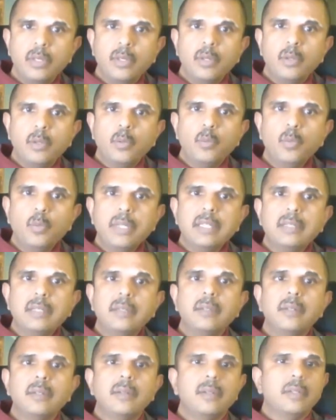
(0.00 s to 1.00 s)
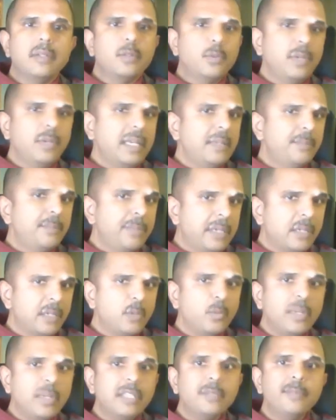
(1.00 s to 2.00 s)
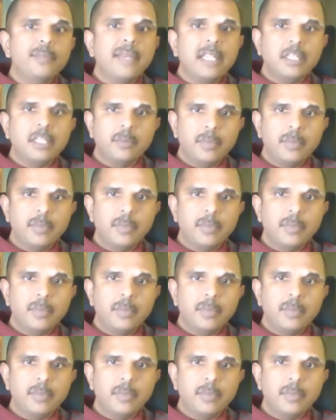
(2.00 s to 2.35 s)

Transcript: We can create better waste management